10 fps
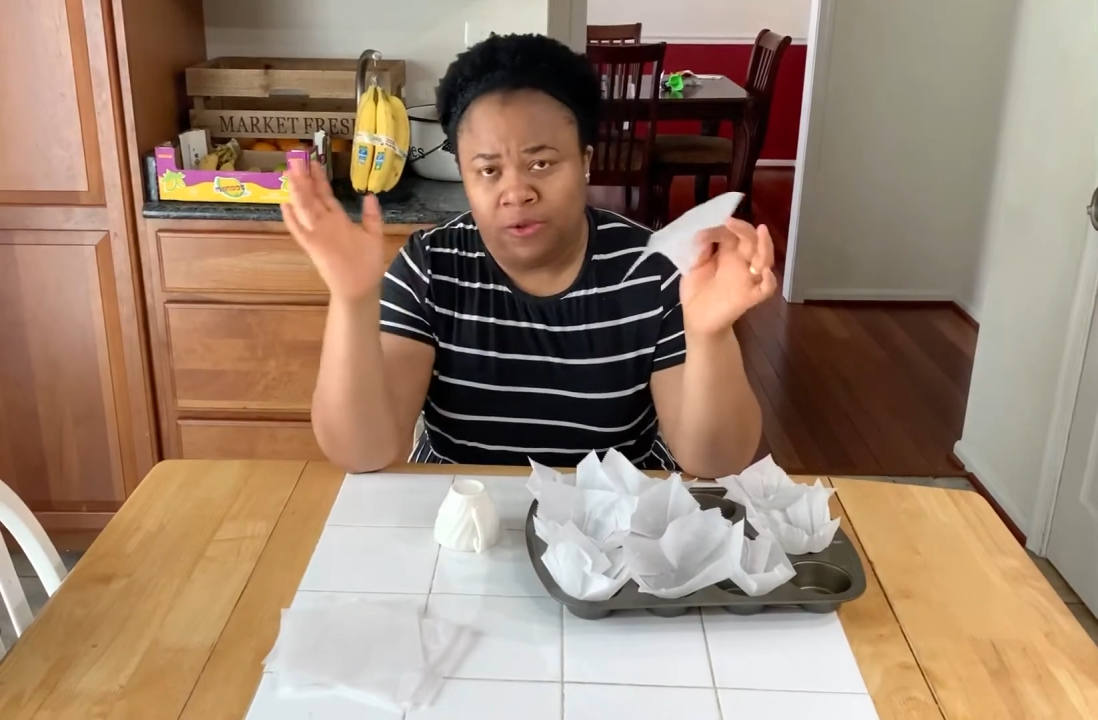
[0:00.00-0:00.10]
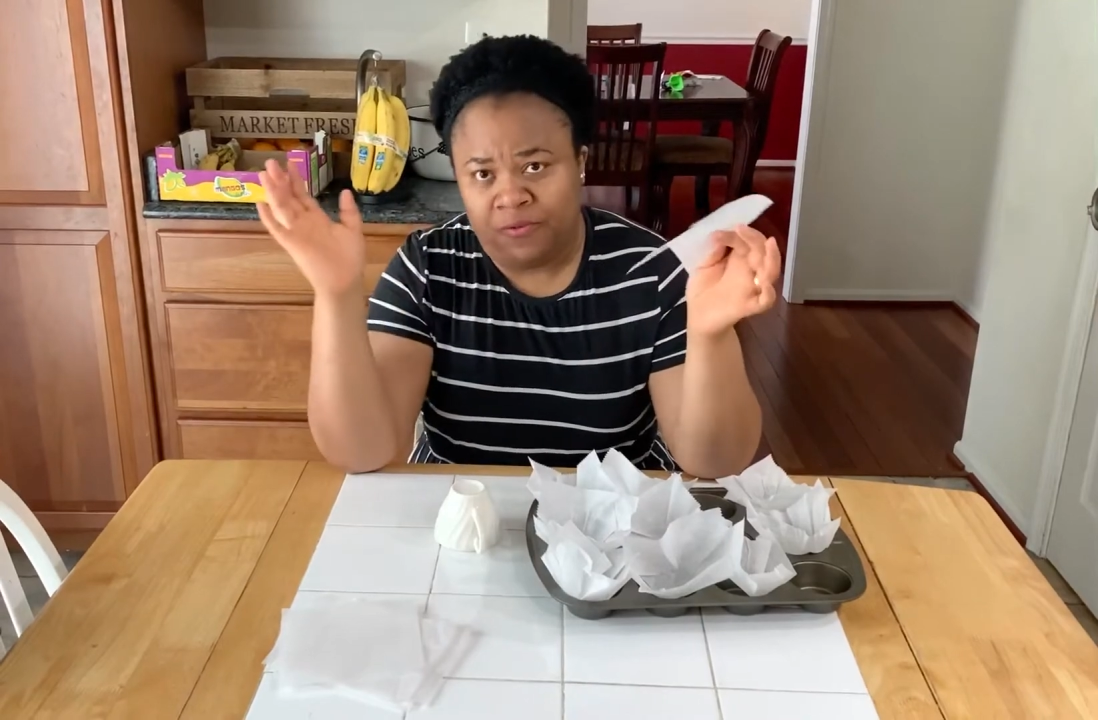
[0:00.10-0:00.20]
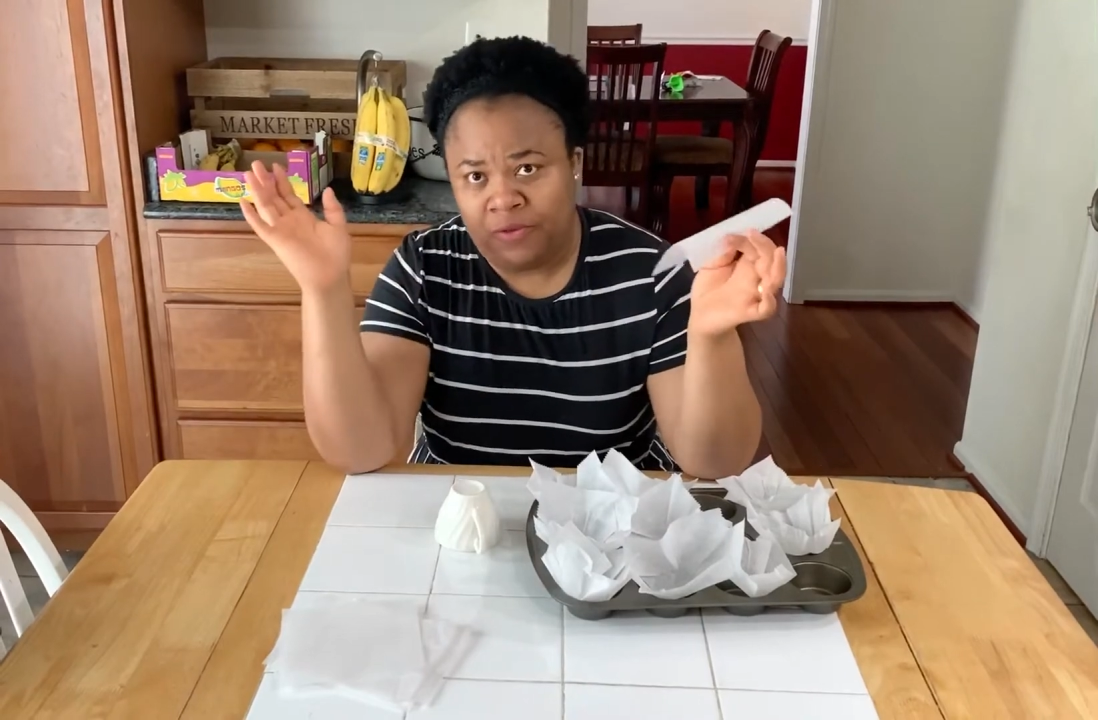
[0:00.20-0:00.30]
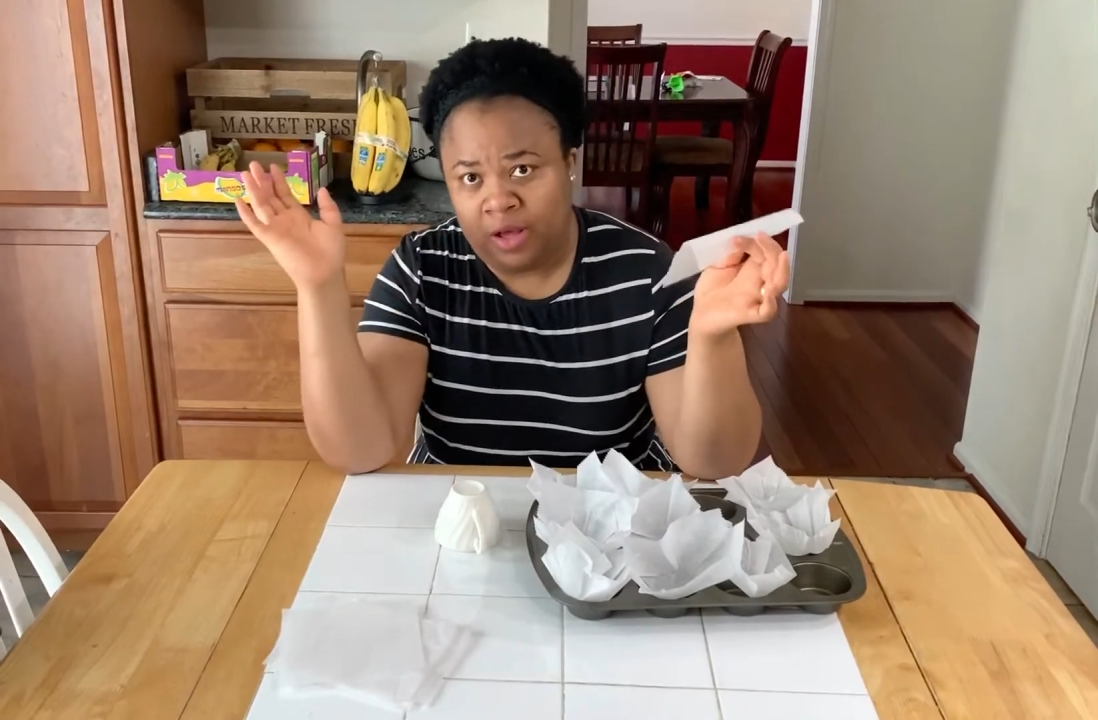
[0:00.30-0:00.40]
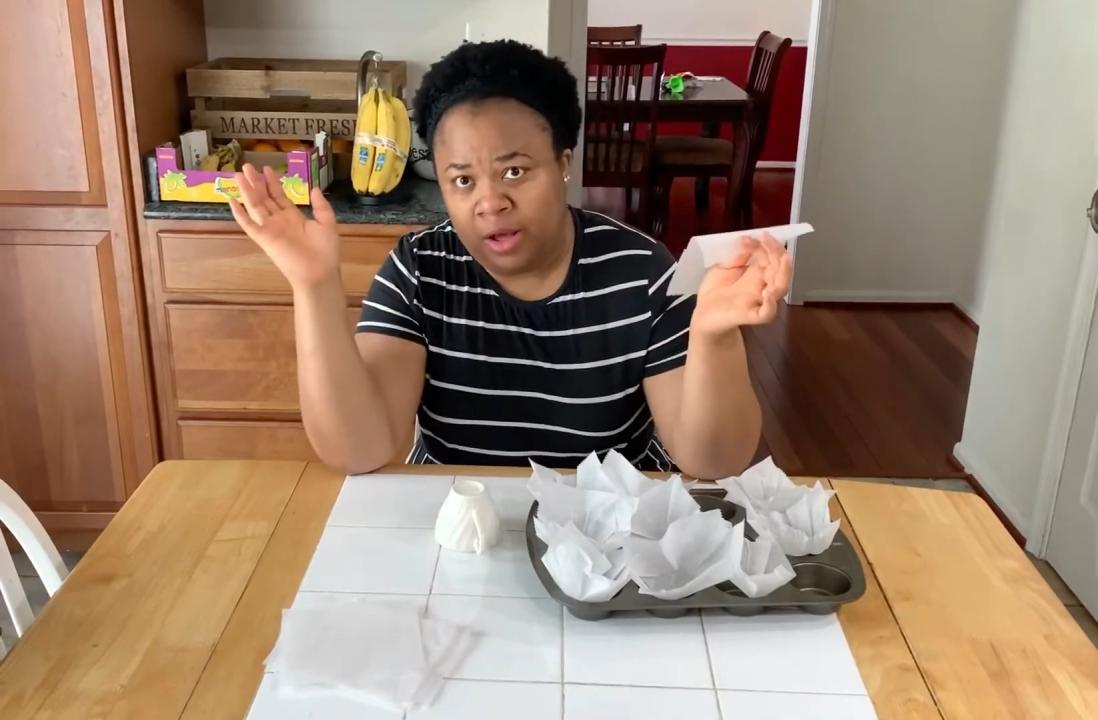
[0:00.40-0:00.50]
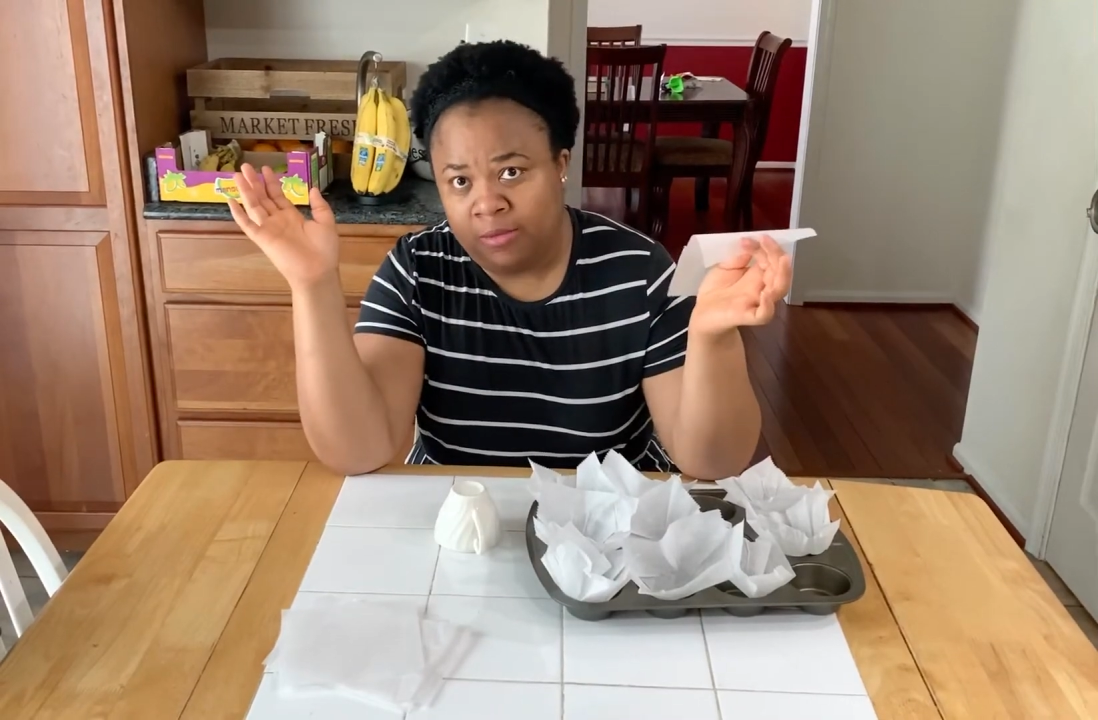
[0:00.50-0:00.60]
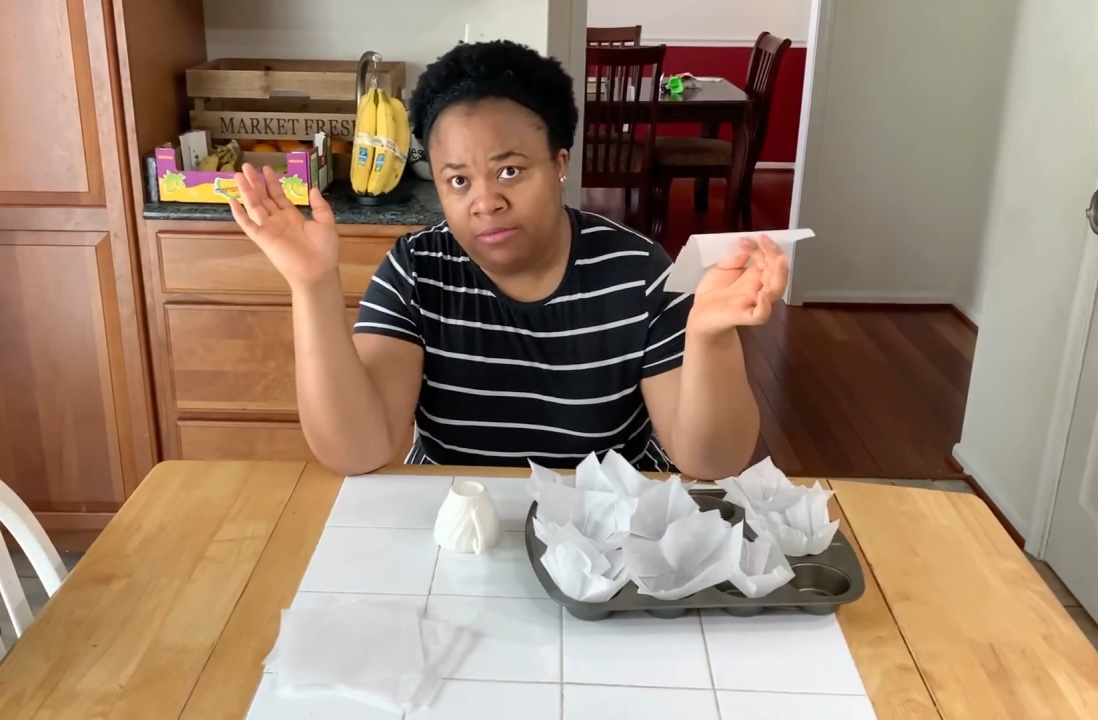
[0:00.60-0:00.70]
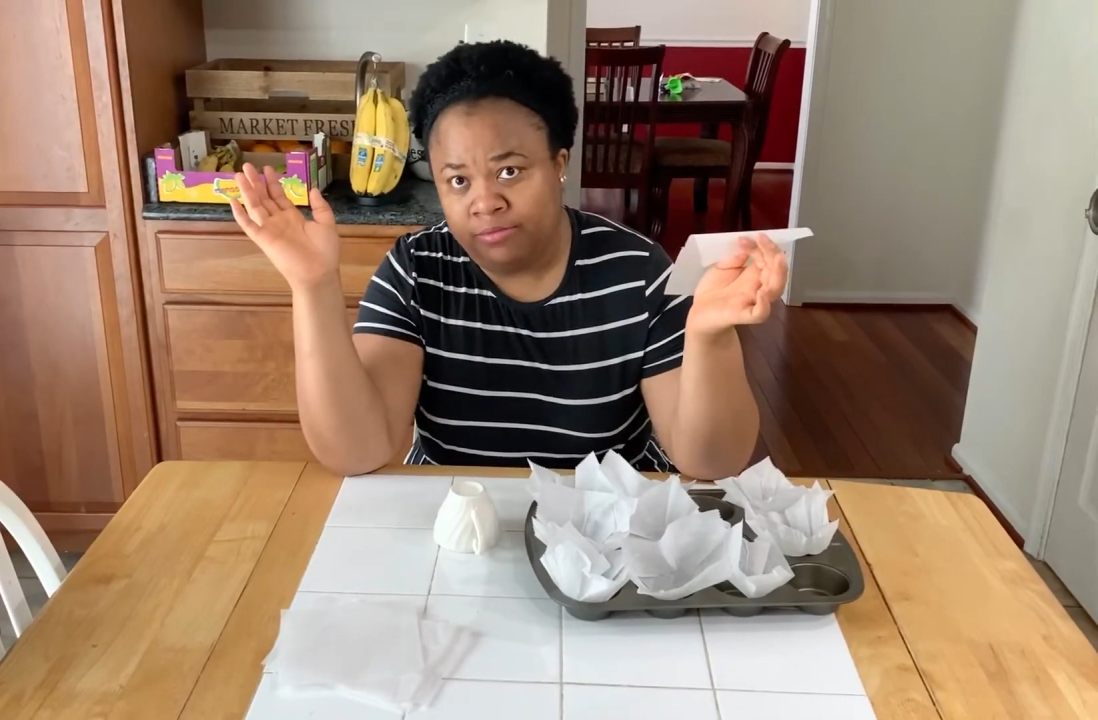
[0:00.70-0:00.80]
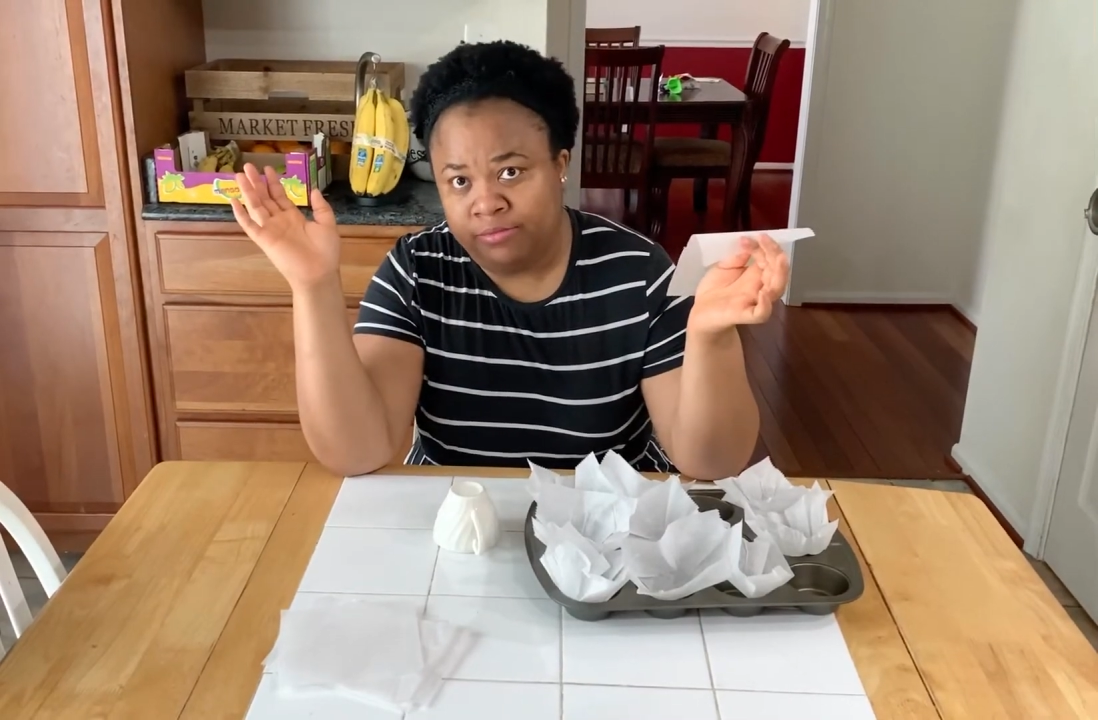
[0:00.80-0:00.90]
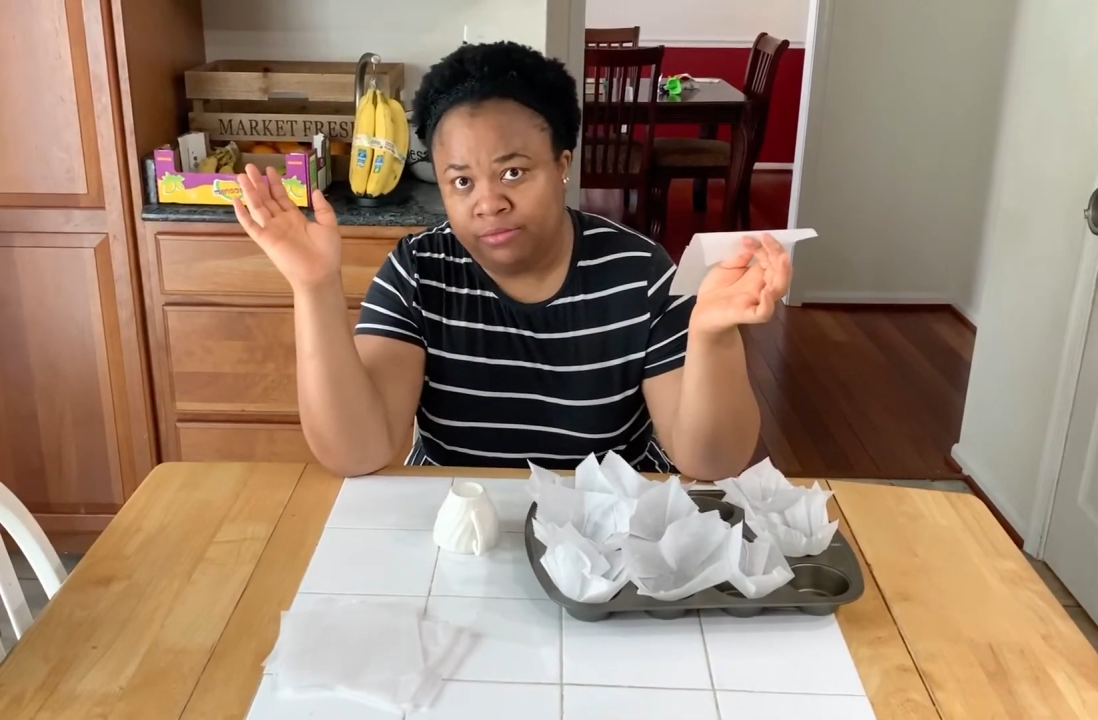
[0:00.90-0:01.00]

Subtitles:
of